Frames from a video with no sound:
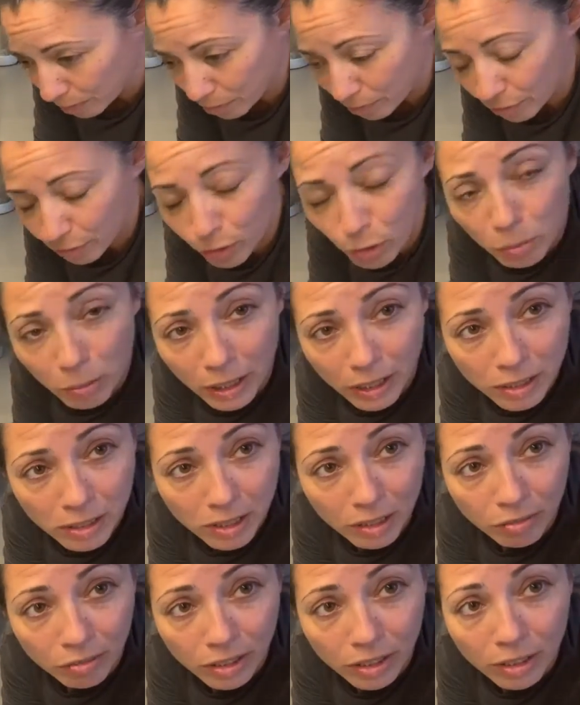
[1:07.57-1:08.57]
few months
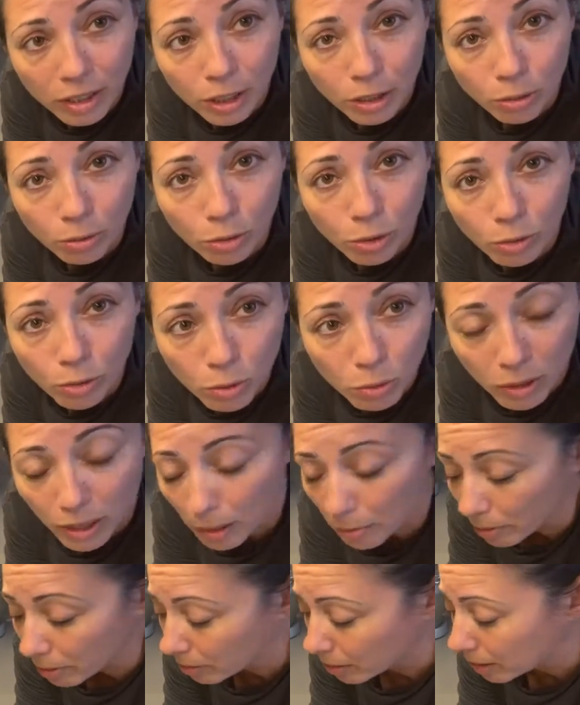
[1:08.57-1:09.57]
even, don't worry
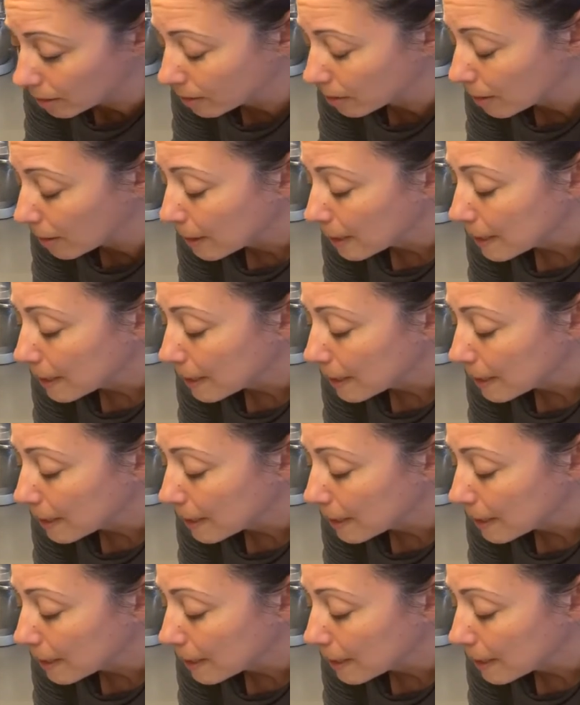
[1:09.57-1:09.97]
about that.